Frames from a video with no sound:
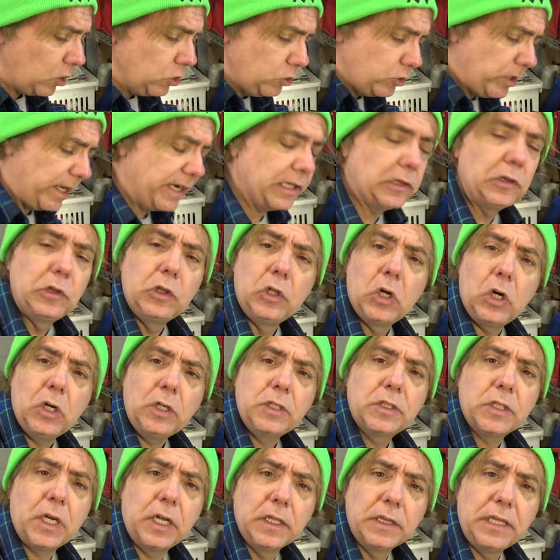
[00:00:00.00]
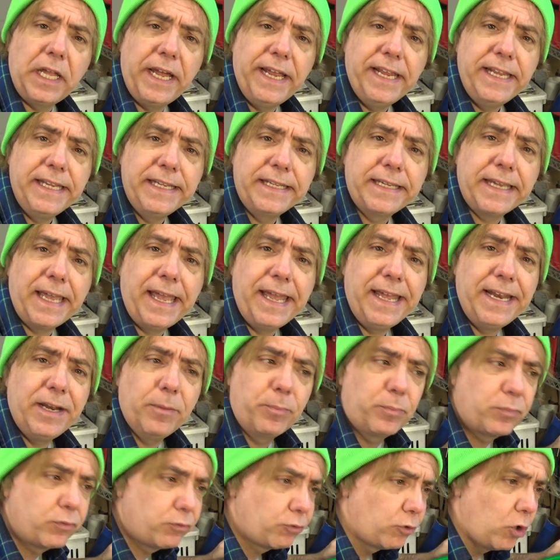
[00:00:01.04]
so that it looked like an
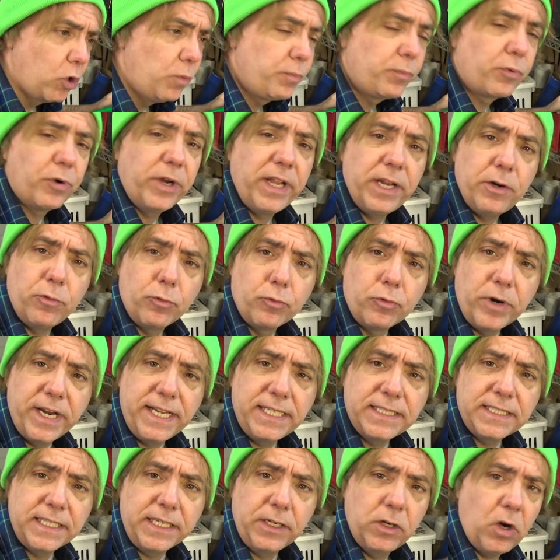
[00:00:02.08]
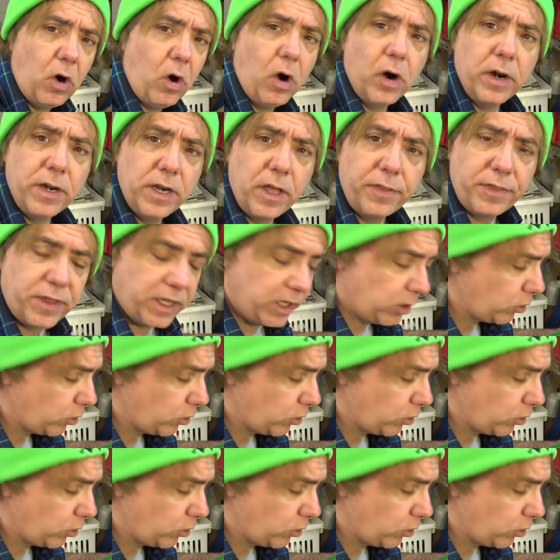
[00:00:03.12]
appropriate racing car, nothing